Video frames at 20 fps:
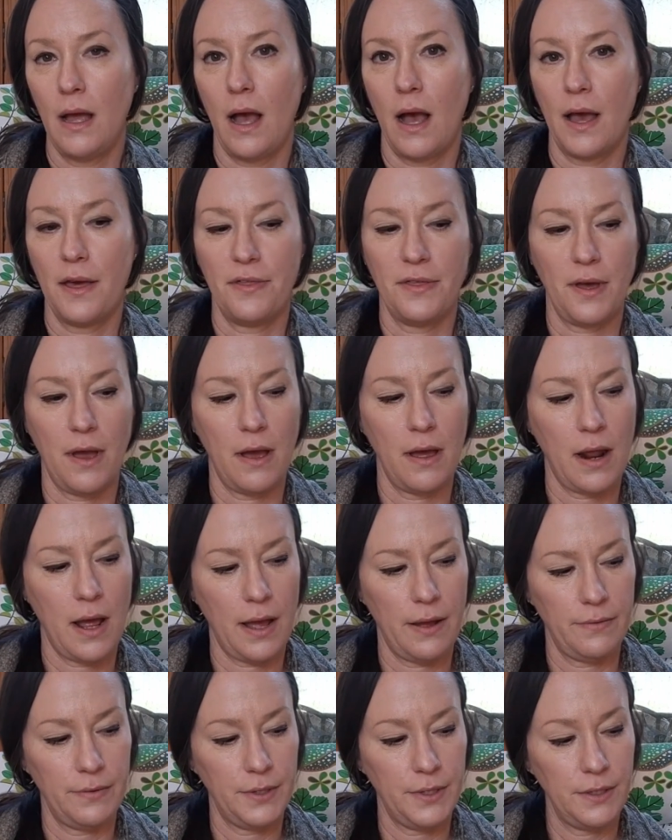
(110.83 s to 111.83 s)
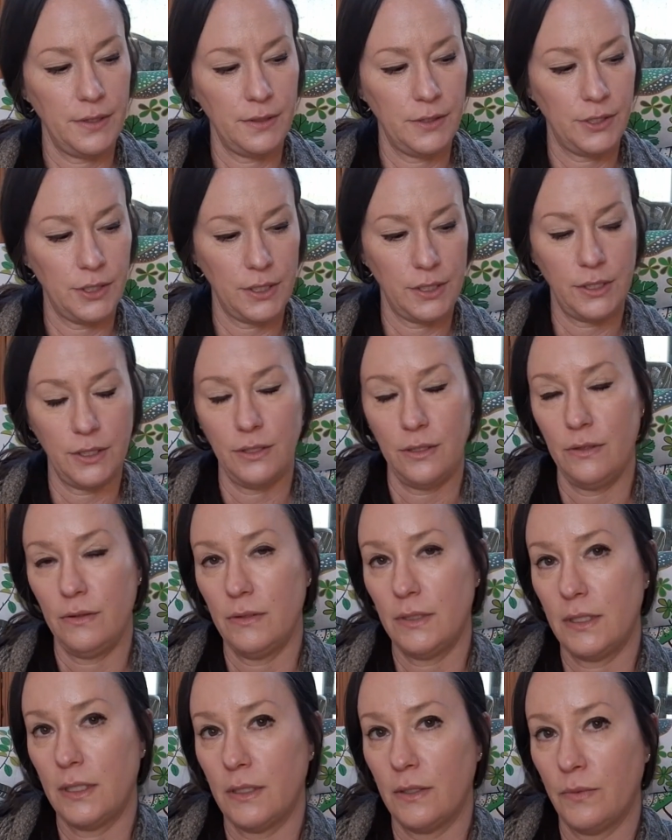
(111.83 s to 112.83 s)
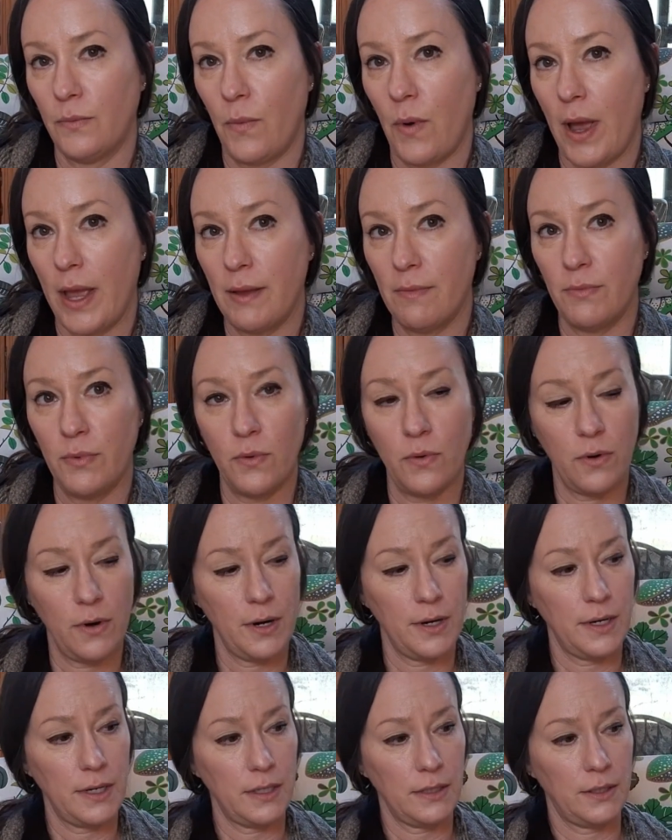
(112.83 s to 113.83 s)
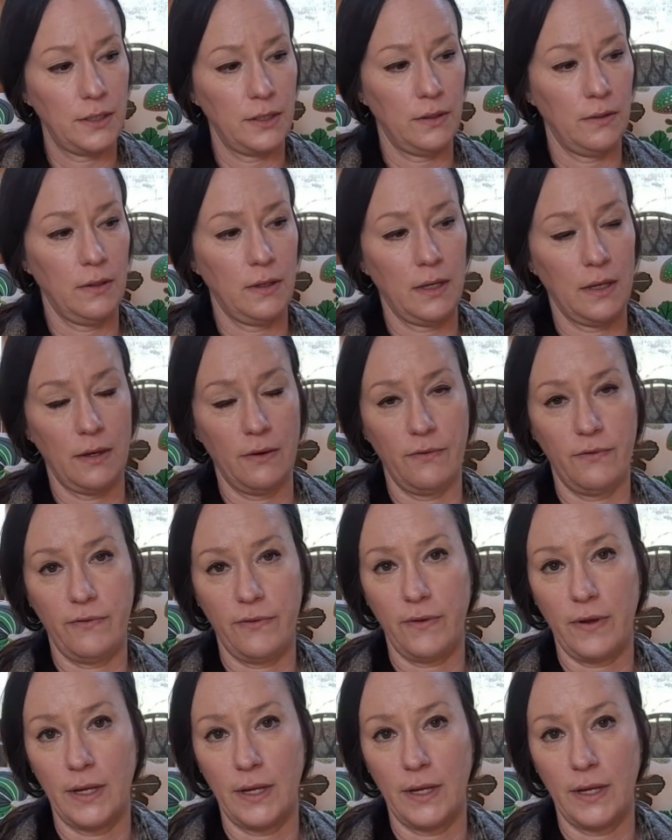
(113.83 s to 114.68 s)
I thought I would just use this whiteboard to give